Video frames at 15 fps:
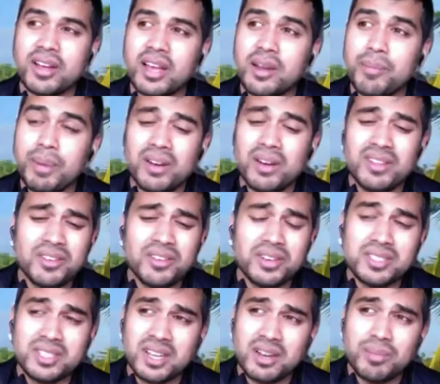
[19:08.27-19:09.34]
And apparently, there are a
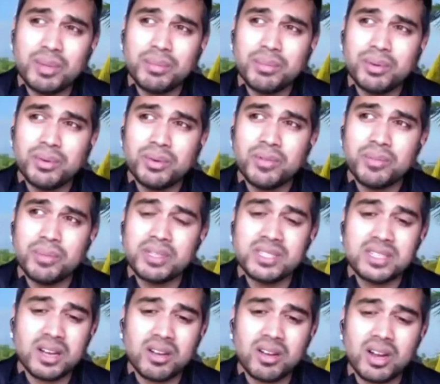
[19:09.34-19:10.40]
ton of people who have been
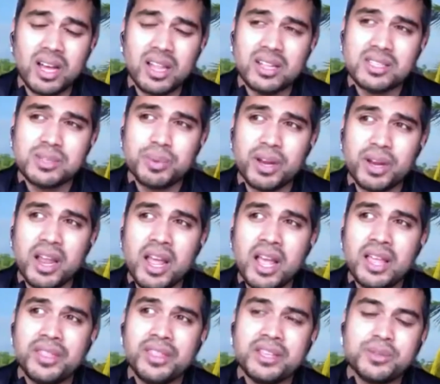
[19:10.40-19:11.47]
stuck on islands, but
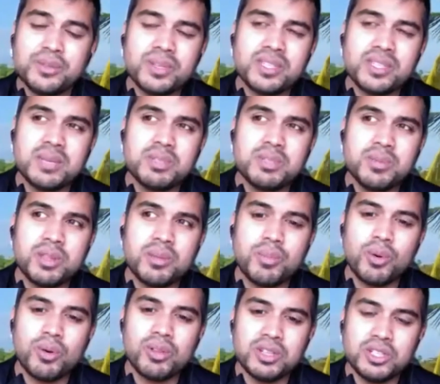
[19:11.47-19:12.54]
this one seems to be the
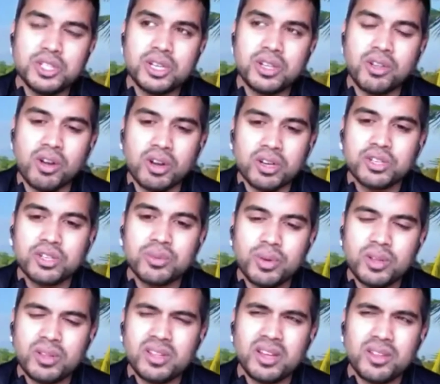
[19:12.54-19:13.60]
more legit long term
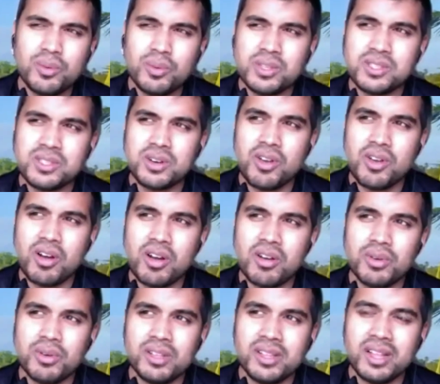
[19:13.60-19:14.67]
one. The other ones are not
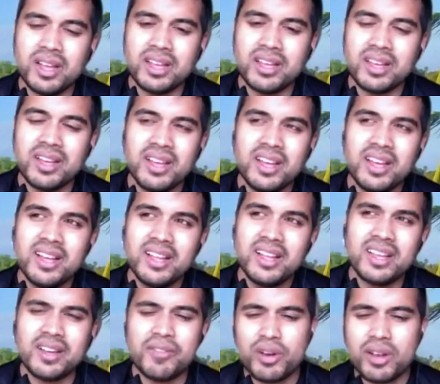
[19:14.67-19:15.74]
really like
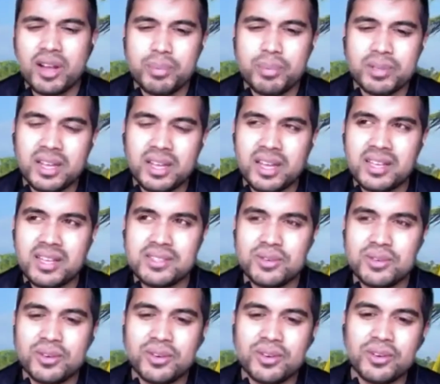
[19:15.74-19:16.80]
for a couple days
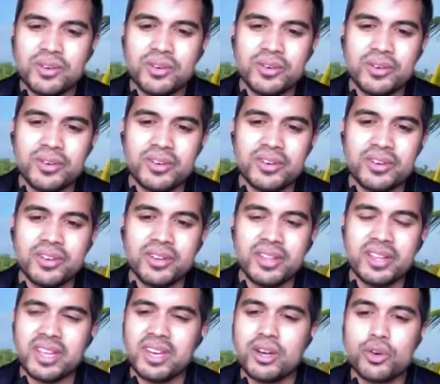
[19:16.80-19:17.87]
or
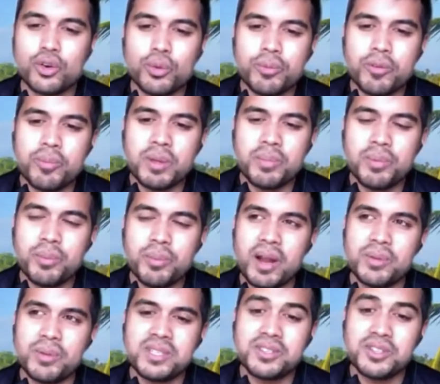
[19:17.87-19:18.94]
like in a group of people. But I
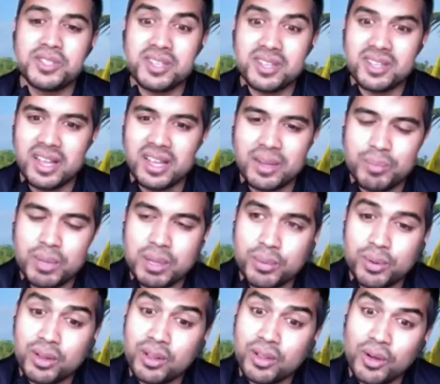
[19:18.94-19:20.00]
was interested in like
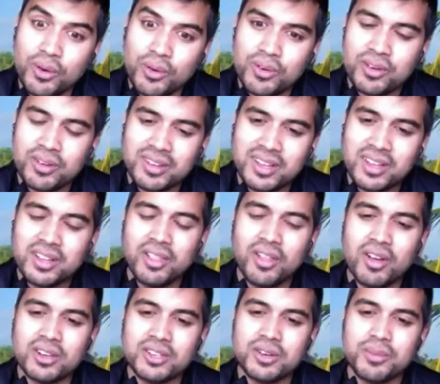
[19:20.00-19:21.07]
people alone,
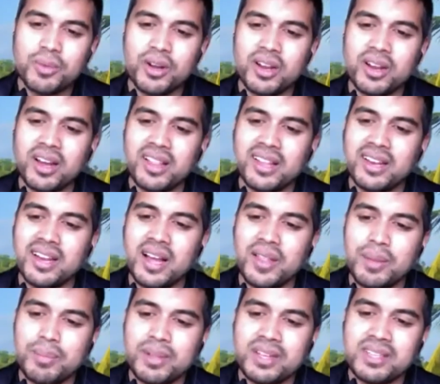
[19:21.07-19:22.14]
long term on an island and how
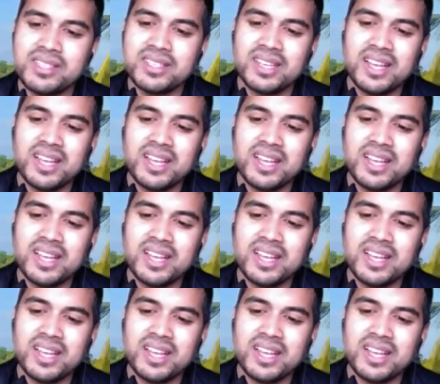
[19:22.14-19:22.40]
that plays.